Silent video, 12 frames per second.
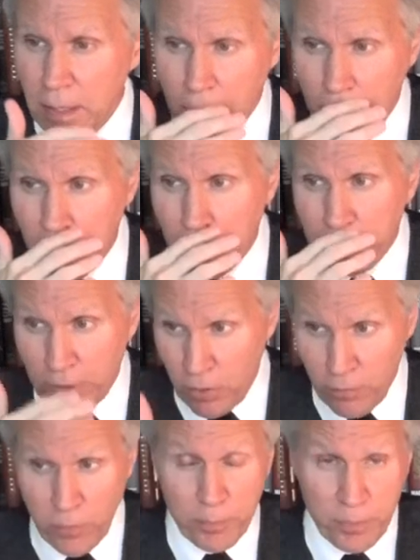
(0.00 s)
But
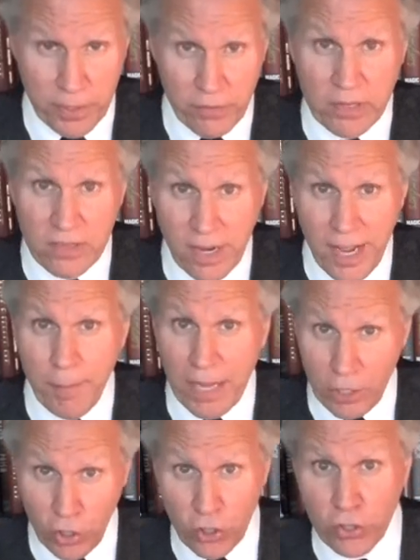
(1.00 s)
over a period of time, I
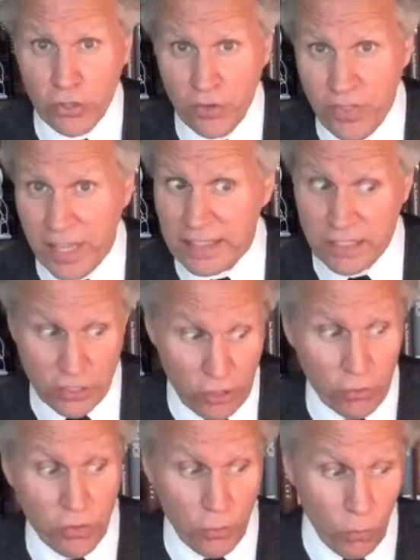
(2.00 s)
learned that, you
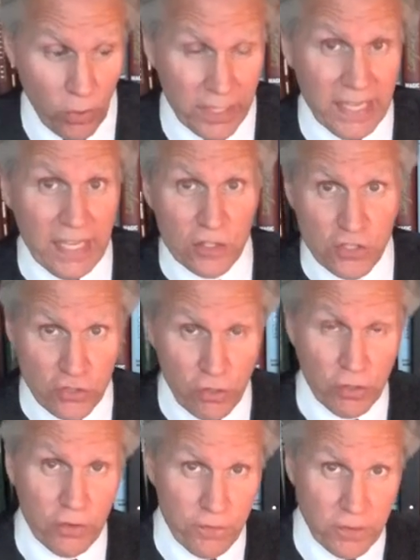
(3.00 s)
know, you want to eat
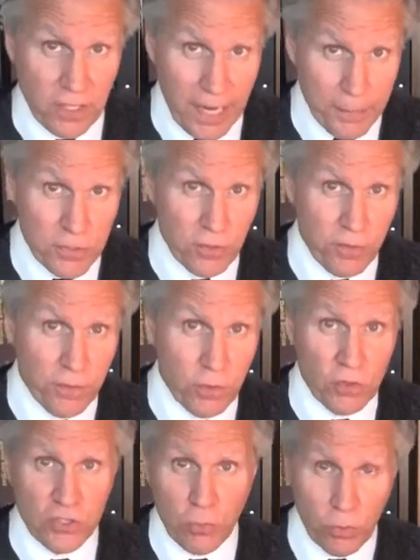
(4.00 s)
certain types of
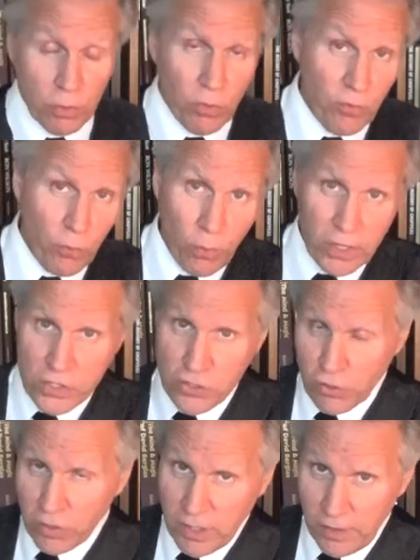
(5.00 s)
foods. You want to avoid
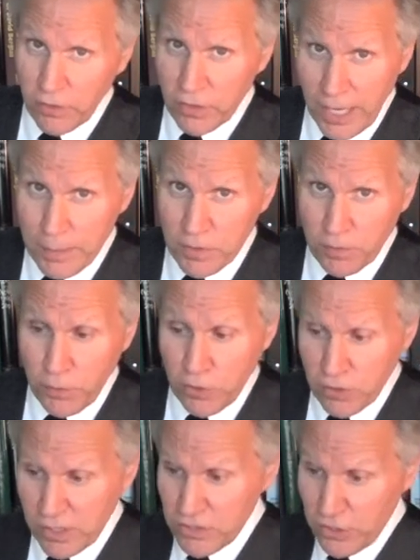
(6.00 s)
certain other types of
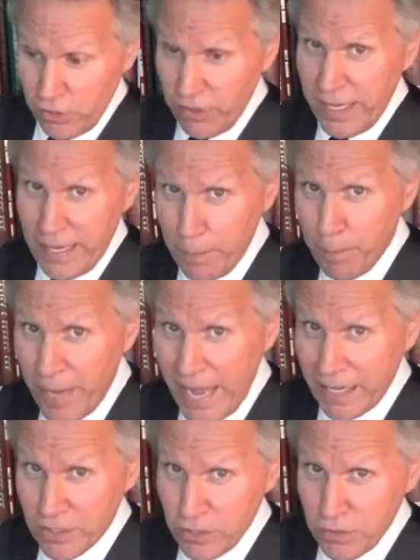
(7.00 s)
foods because they're going to
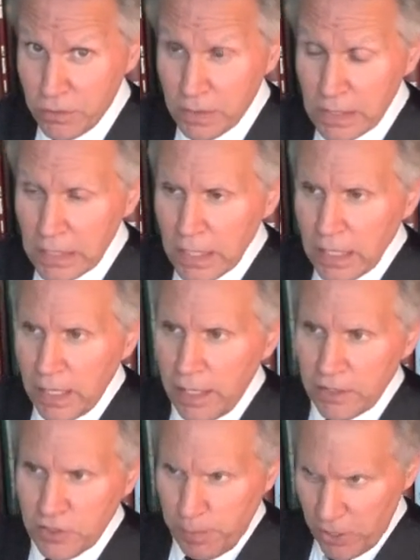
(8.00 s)
impact you,
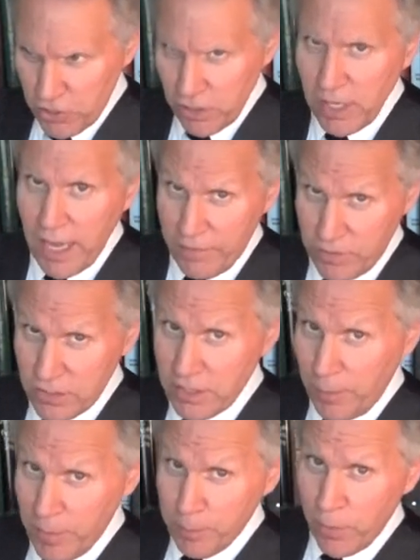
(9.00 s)
especially if you have
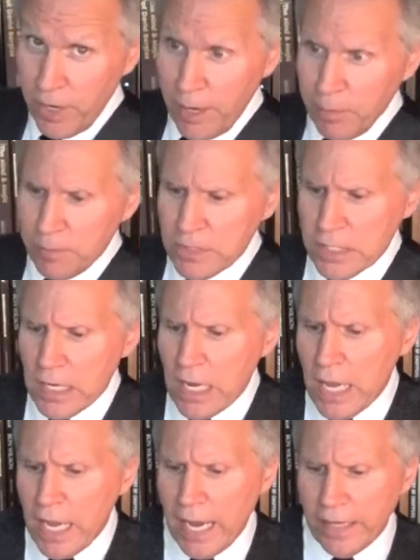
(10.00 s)
stomach problems.
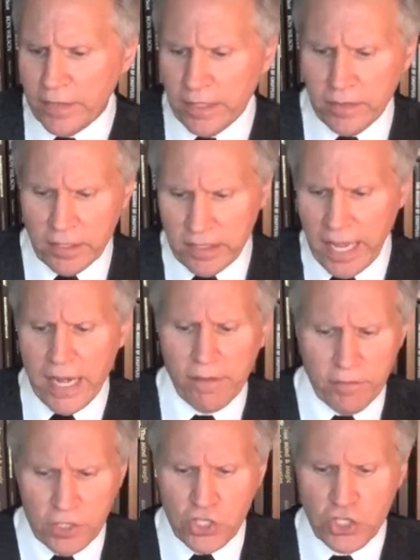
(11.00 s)
And then the day
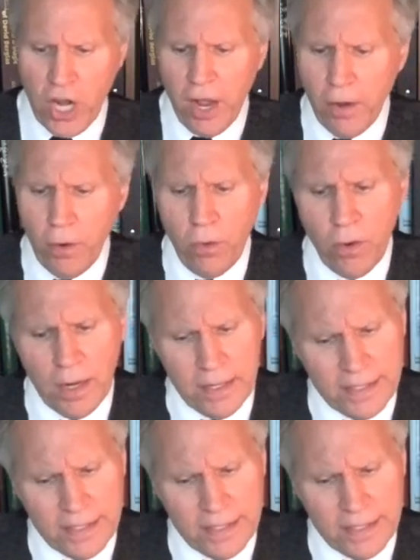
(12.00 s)
of the show,